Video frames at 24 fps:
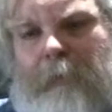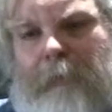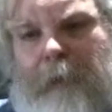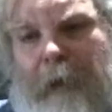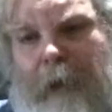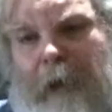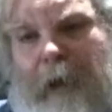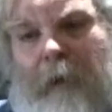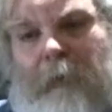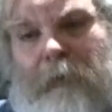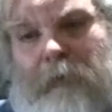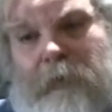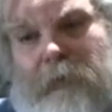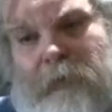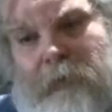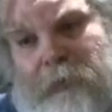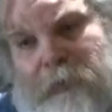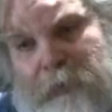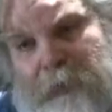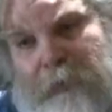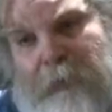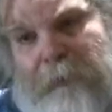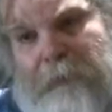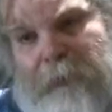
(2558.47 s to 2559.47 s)
then I'll
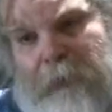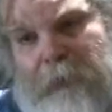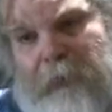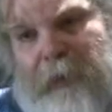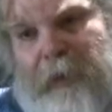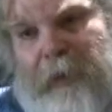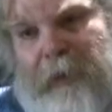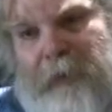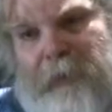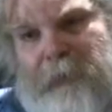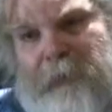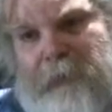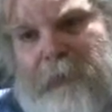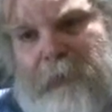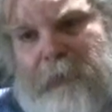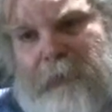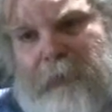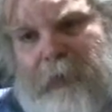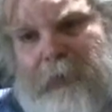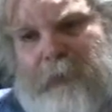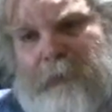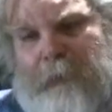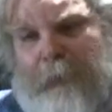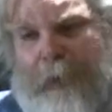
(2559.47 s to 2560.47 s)
serve your needs.
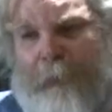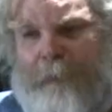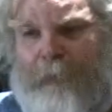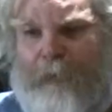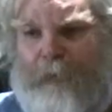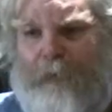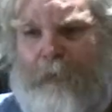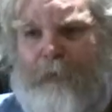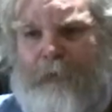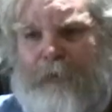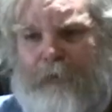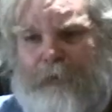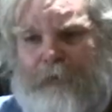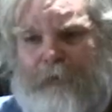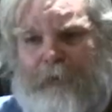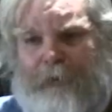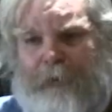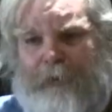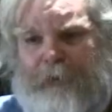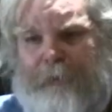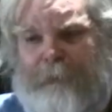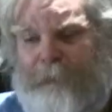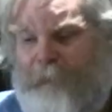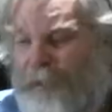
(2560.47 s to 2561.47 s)
He said, well, I'm going to go use
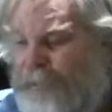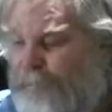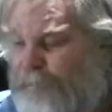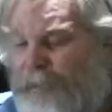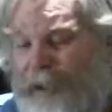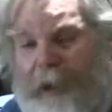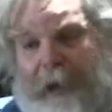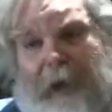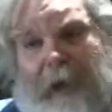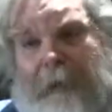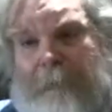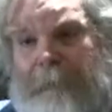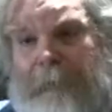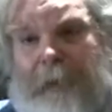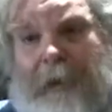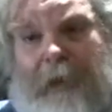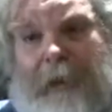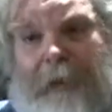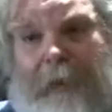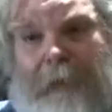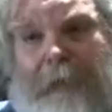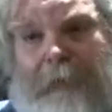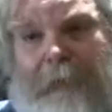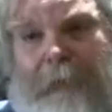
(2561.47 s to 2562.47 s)
dirty. That's not on
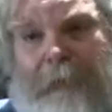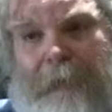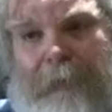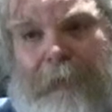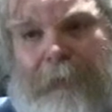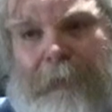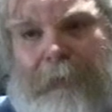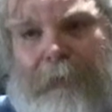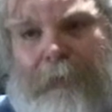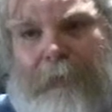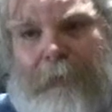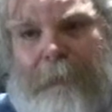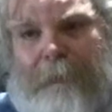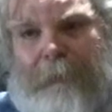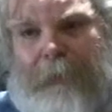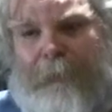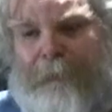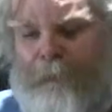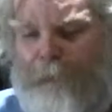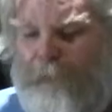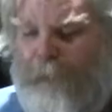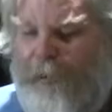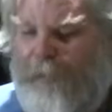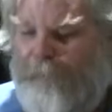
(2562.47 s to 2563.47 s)
me. But
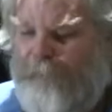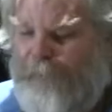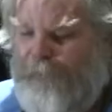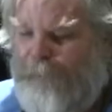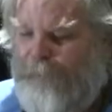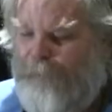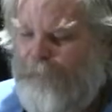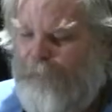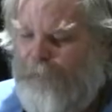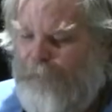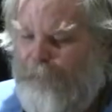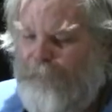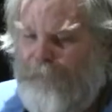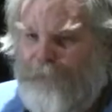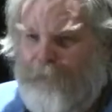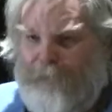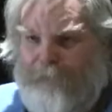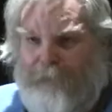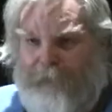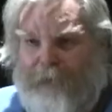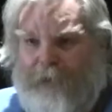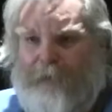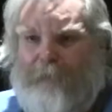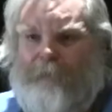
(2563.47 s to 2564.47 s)
if you want people want to be
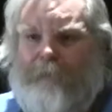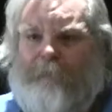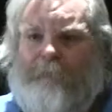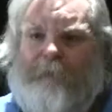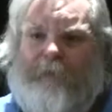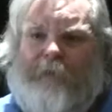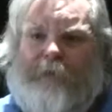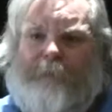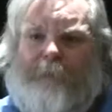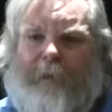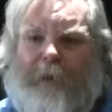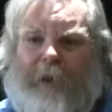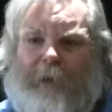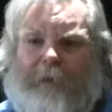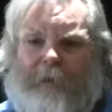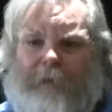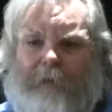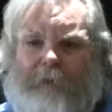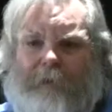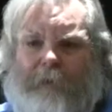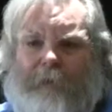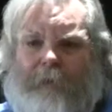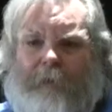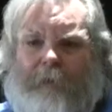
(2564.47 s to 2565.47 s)
treated with respect,